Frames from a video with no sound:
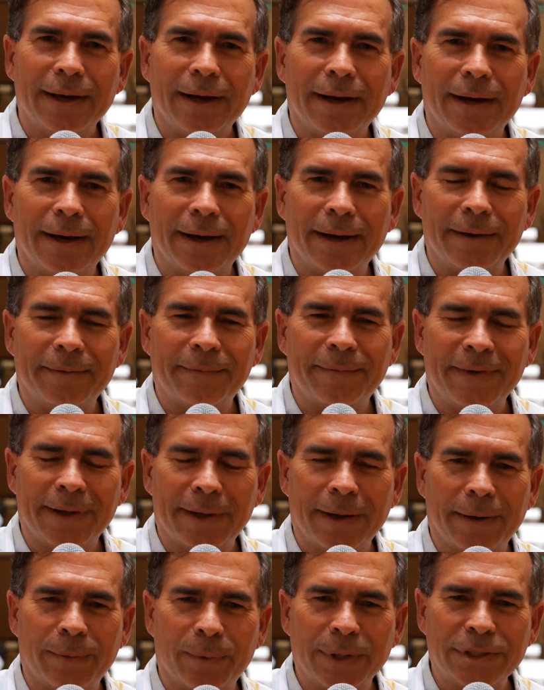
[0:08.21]
I
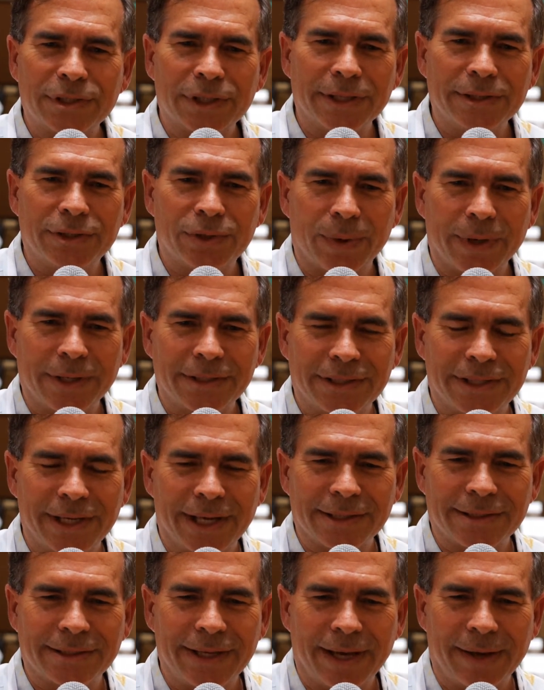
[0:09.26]
originally joined
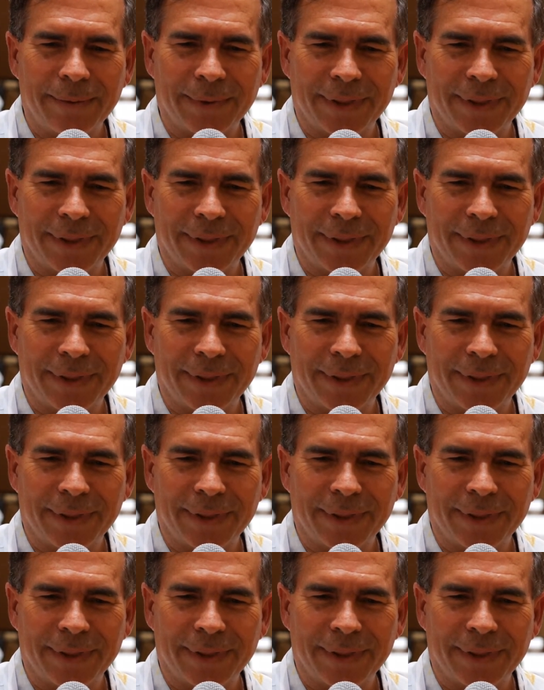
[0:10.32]
CSA